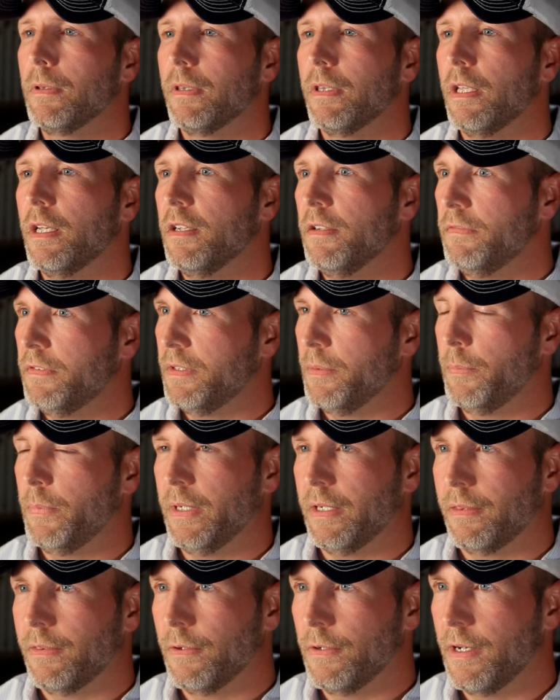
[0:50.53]
love to
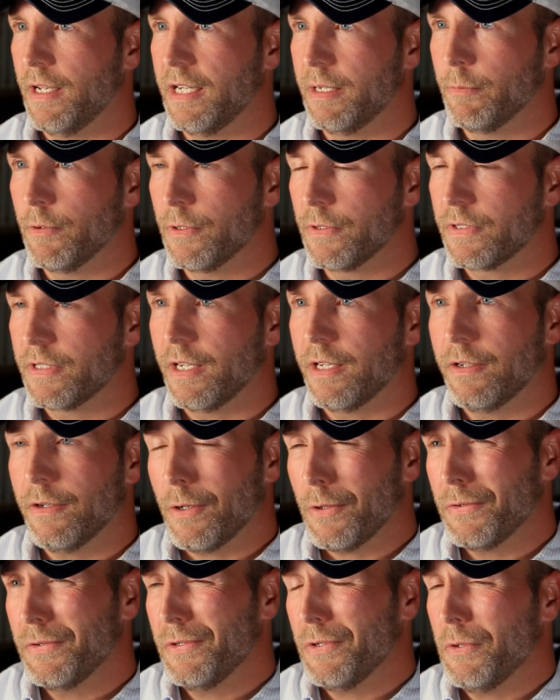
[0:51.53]
pick their neighbors, and
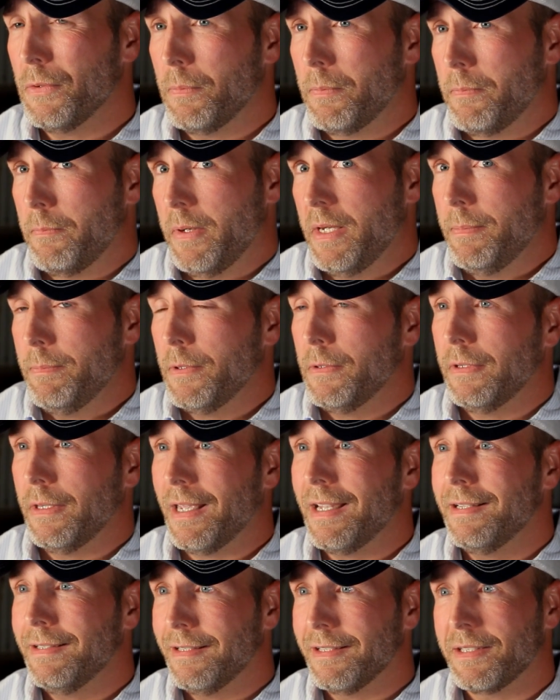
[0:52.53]
also people
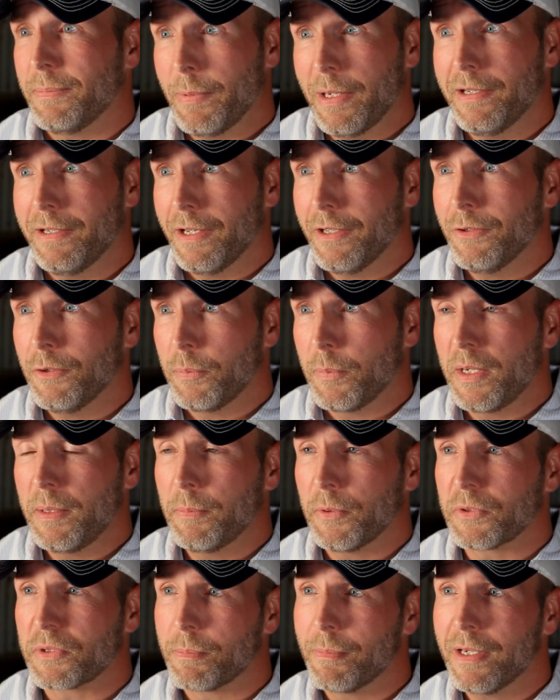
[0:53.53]
like to spend other
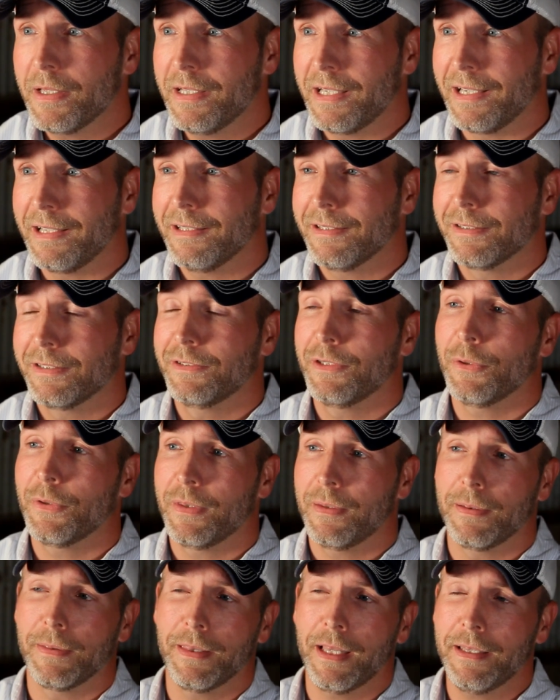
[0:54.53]
people's money.
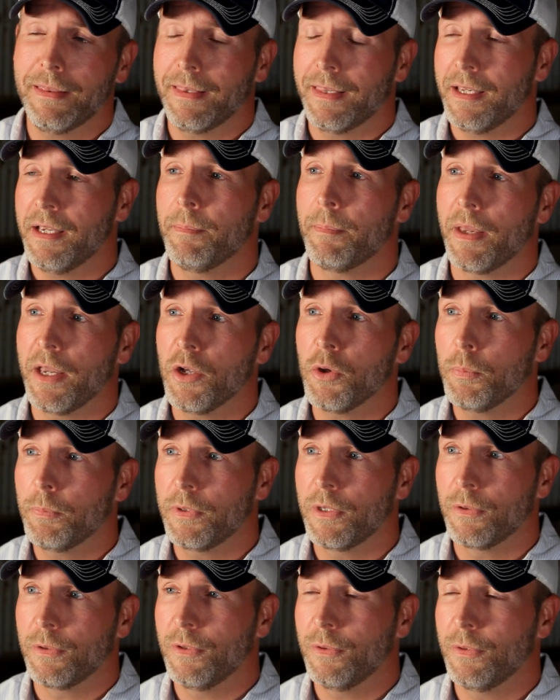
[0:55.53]
So let them
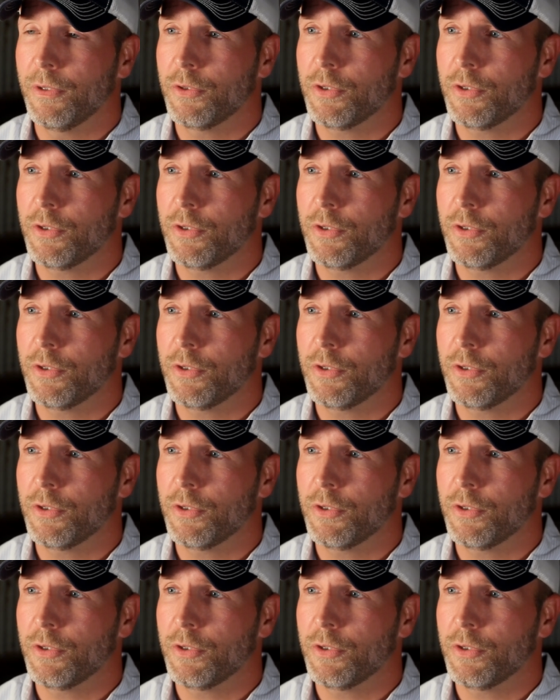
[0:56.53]
help you do the